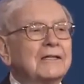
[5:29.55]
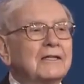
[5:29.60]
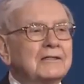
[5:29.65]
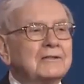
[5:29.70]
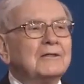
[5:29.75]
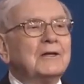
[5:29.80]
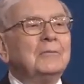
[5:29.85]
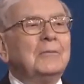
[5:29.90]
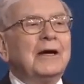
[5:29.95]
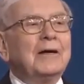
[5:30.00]

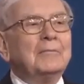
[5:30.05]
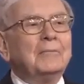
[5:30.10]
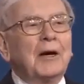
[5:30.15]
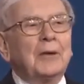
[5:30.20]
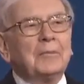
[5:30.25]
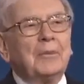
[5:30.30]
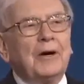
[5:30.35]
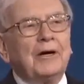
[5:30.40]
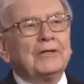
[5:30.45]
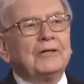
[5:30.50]
And my
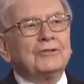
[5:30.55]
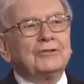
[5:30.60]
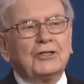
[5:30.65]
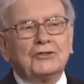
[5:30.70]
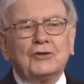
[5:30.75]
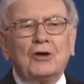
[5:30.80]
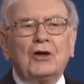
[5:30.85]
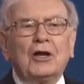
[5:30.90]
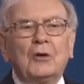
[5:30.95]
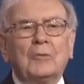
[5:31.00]
partner says
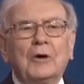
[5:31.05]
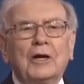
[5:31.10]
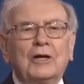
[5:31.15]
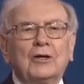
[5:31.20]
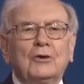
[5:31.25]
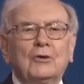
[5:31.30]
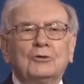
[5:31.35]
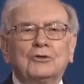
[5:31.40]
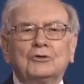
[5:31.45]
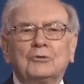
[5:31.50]
all I want to
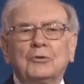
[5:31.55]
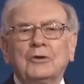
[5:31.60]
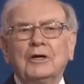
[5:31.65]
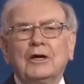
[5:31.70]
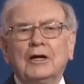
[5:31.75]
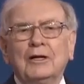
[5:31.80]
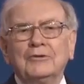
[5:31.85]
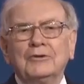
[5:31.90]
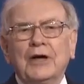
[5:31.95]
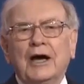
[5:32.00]
know is where
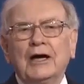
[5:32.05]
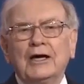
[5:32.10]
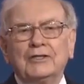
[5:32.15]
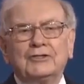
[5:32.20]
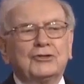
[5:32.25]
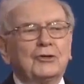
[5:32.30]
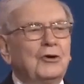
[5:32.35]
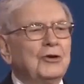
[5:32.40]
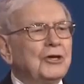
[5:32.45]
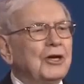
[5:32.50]
I'll die,
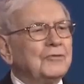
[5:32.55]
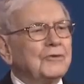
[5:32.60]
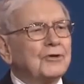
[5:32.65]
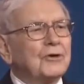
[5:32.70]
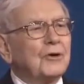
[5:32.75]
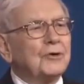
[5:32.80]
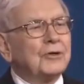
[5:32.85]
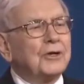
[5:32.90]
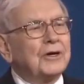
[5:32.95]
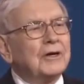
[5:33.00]
so I'll never
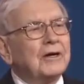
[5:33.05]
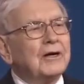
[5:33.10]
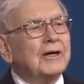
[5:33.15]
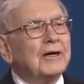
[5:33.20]
go there.